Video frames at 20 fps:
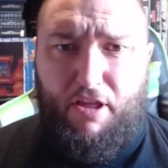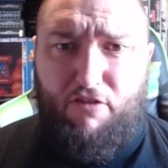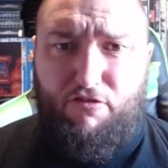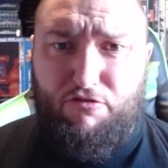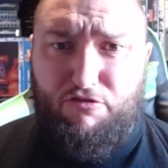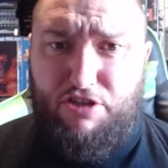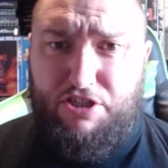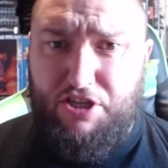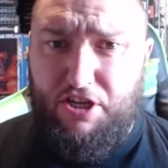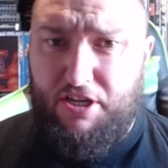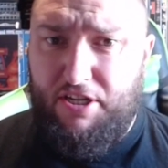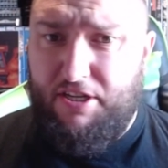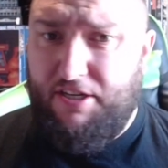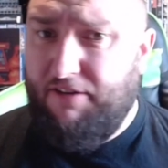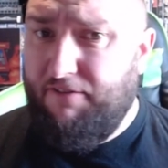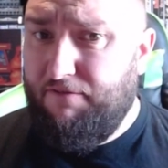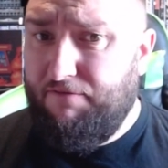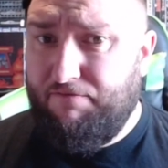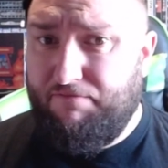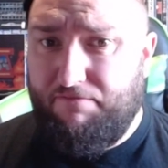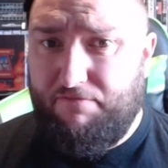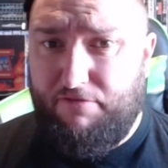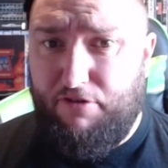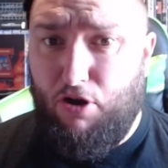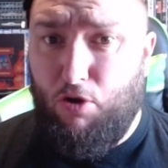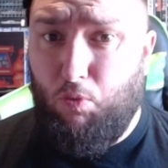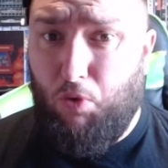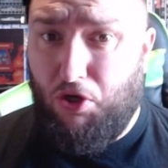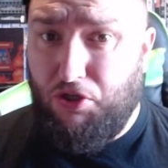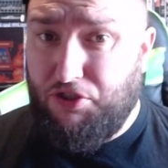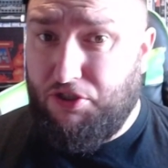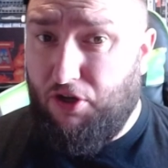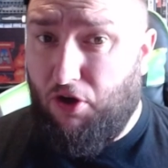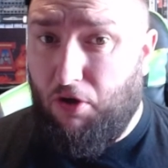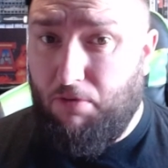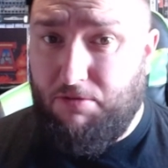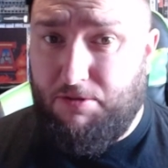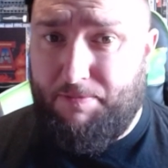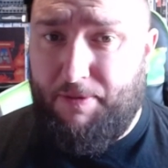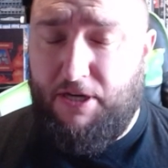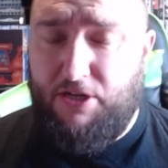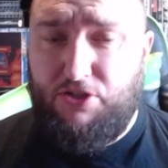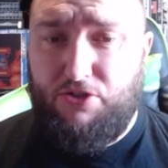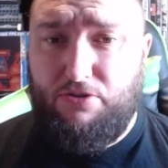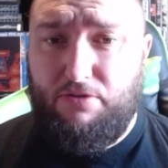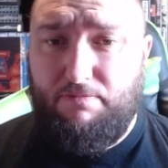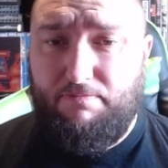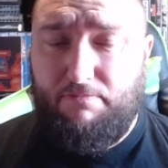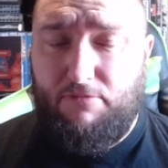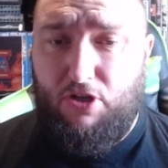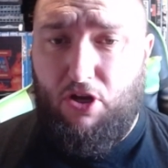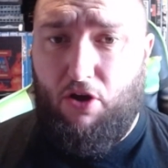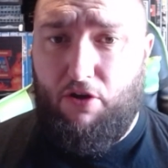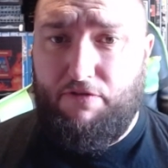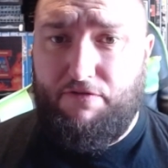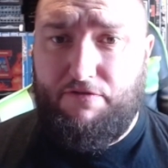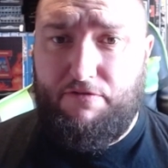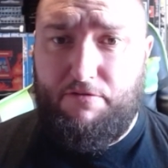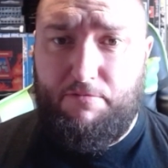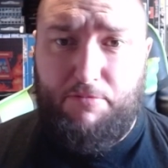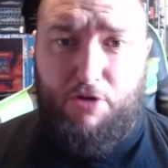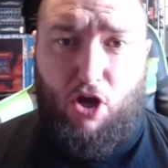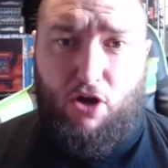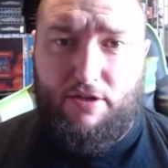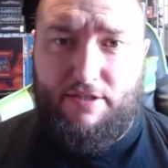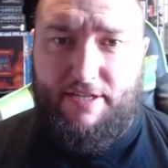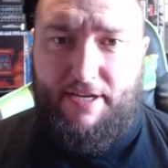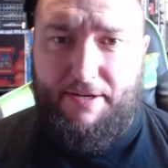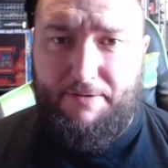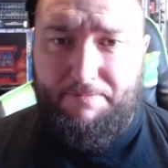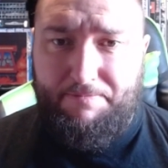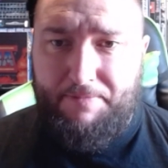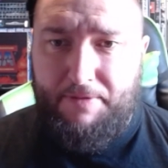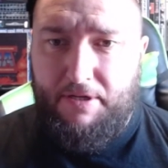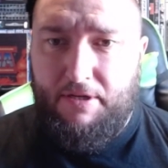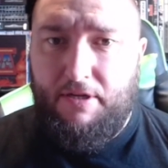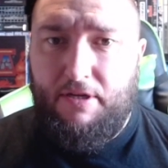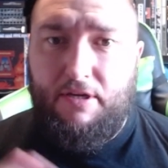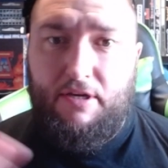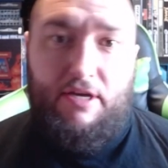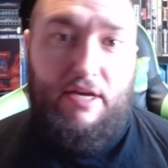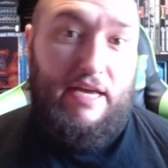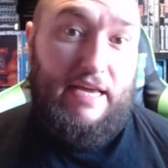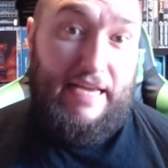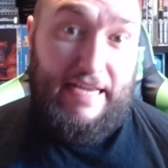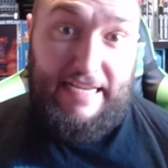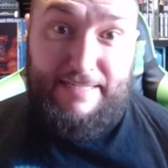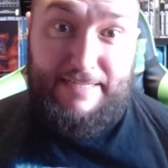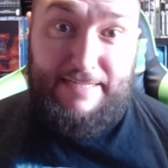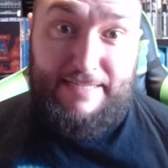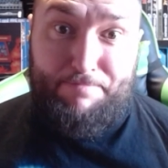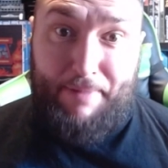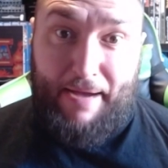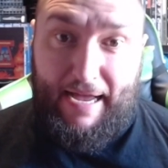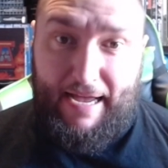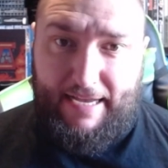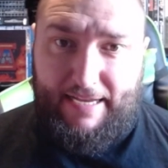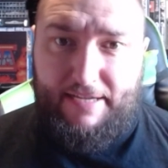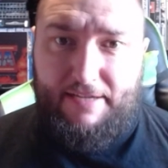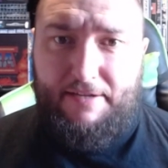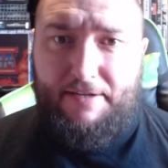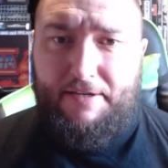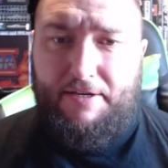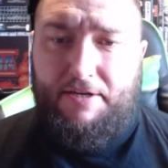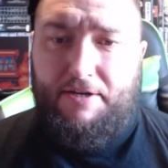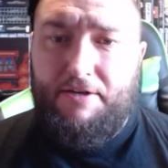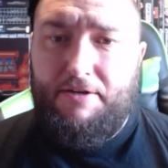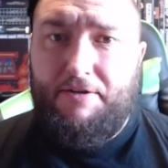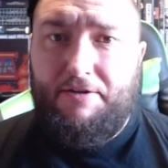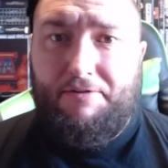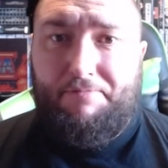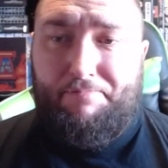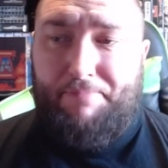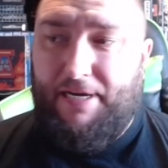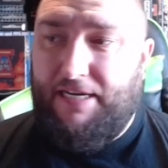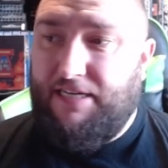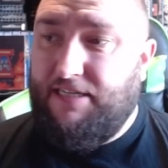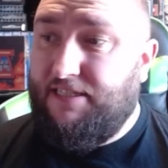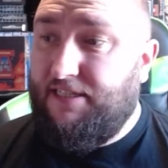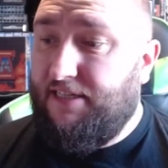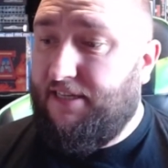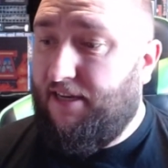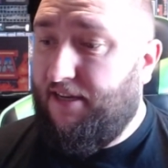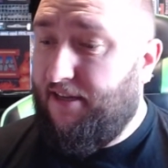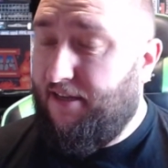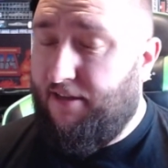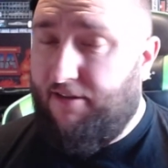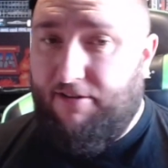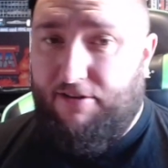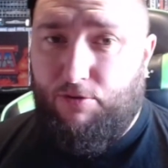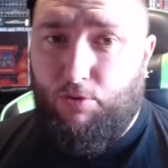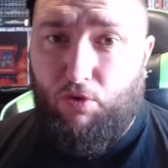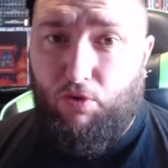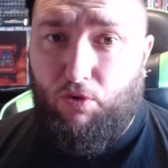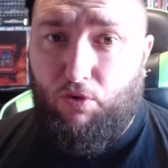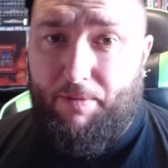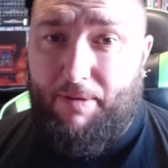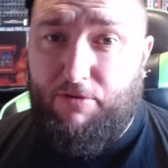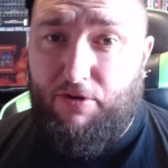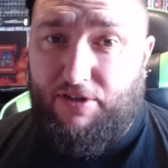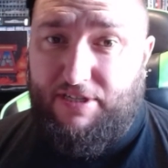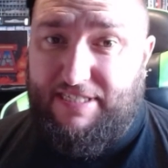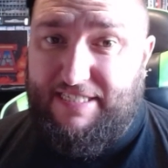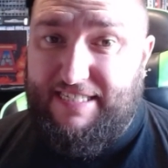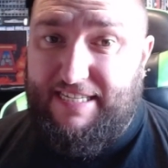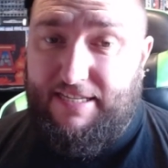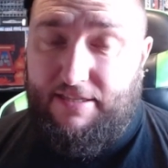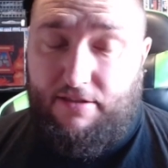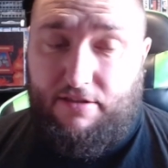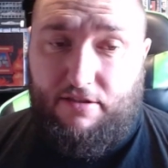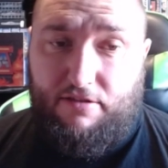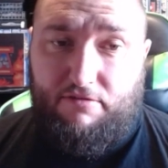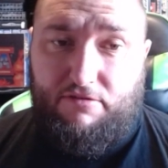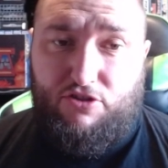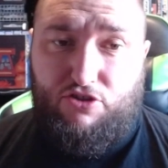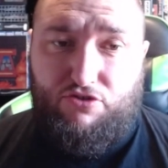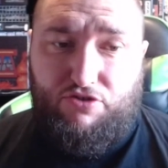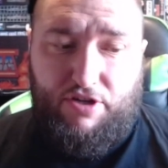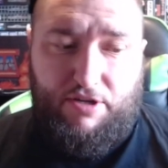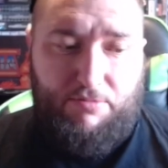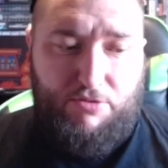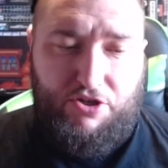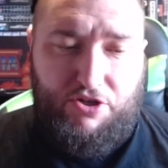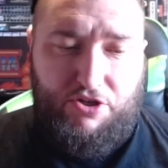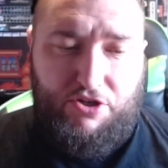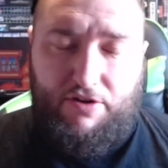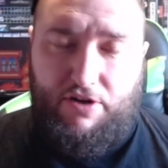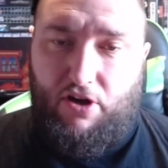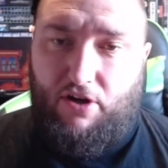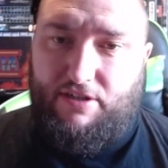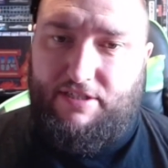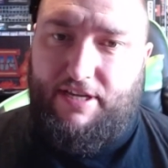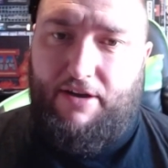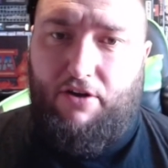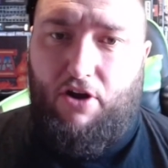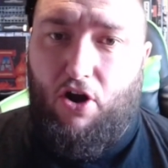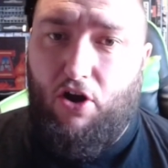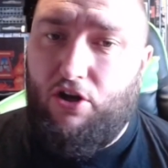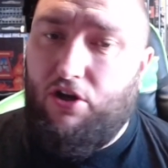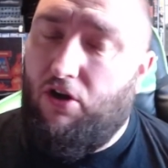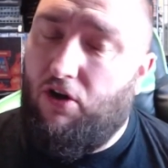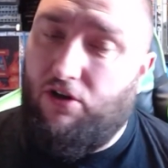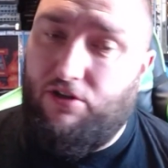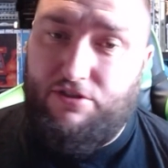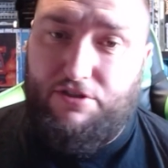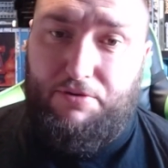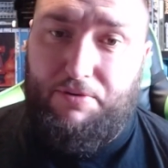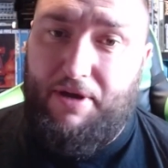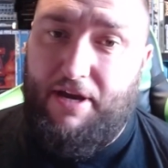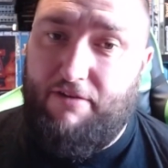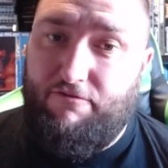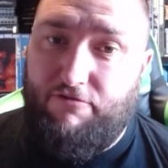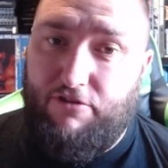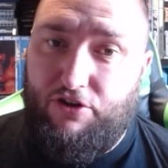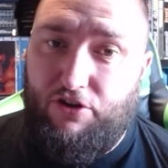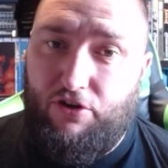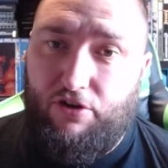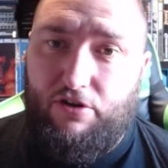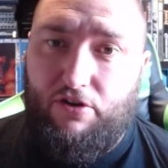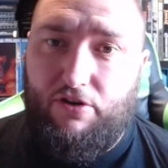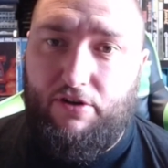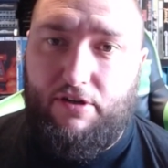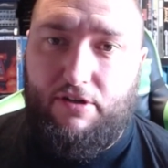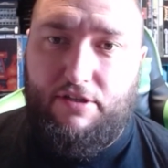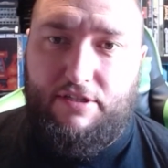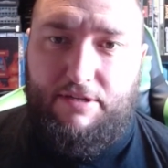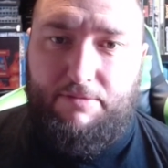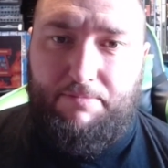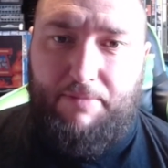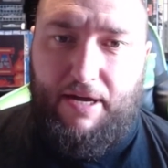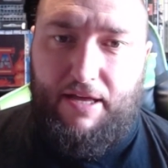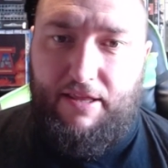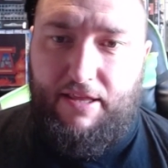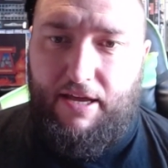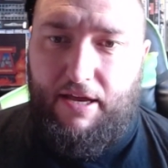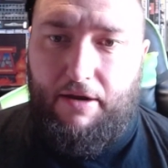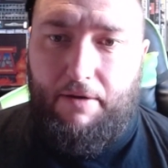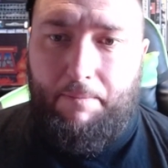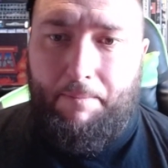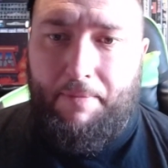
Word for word: returning for a one-time special, live from lockdown, is back. Basically, you all remember I did the streams during lockdown. I can't do it every night like I did back then.